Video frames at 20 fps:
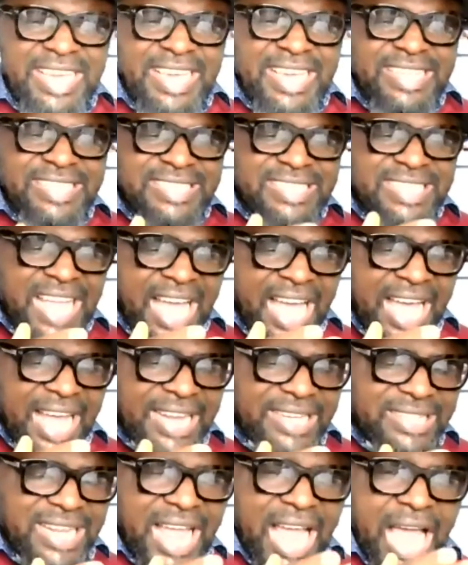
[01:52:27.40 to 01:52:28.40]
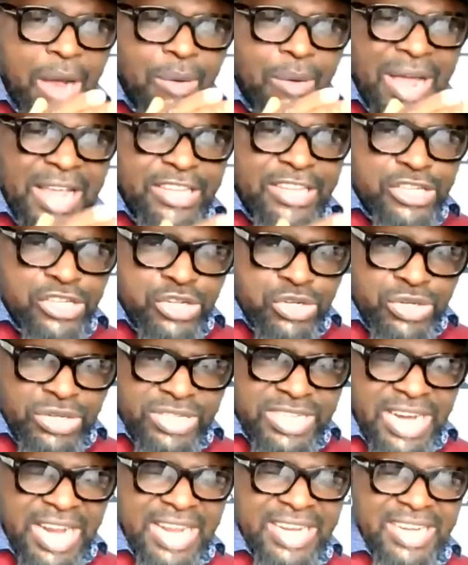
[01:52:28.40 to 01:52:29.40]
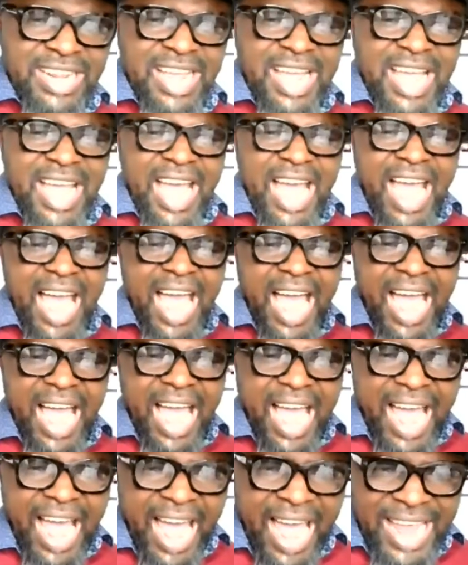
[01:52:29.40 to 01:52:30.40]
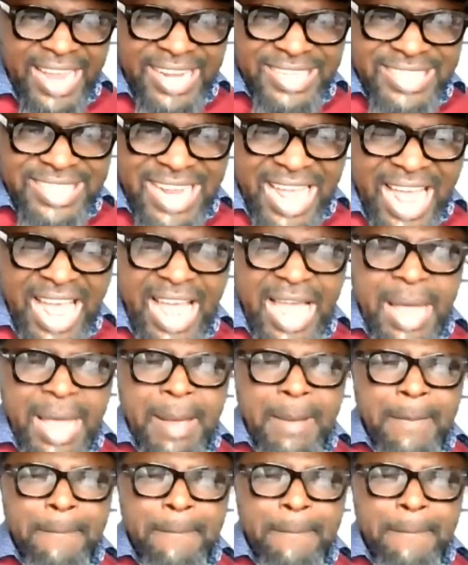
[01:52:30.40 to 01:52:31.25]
is that our children are either